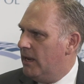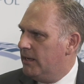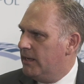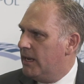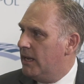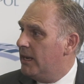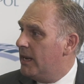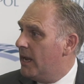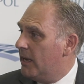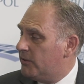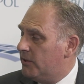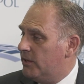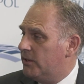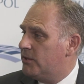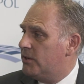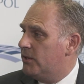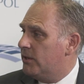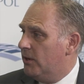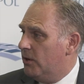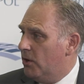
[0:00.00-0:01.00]
getting access
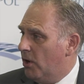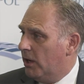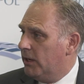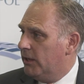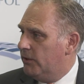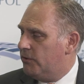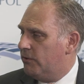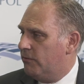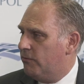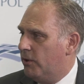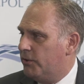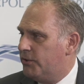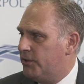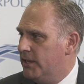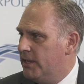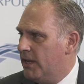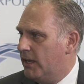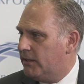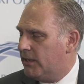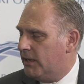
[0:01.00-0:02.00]
to the knowledge of what's
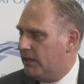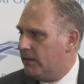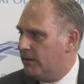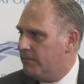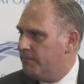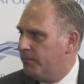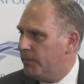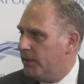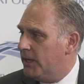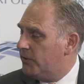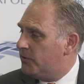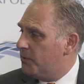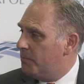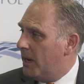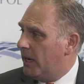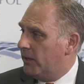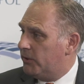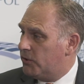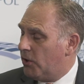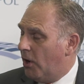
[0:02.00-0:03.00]
in that data, it's
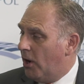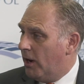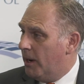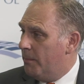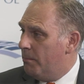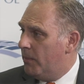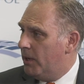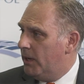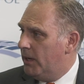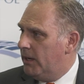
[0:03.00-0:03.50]
about time.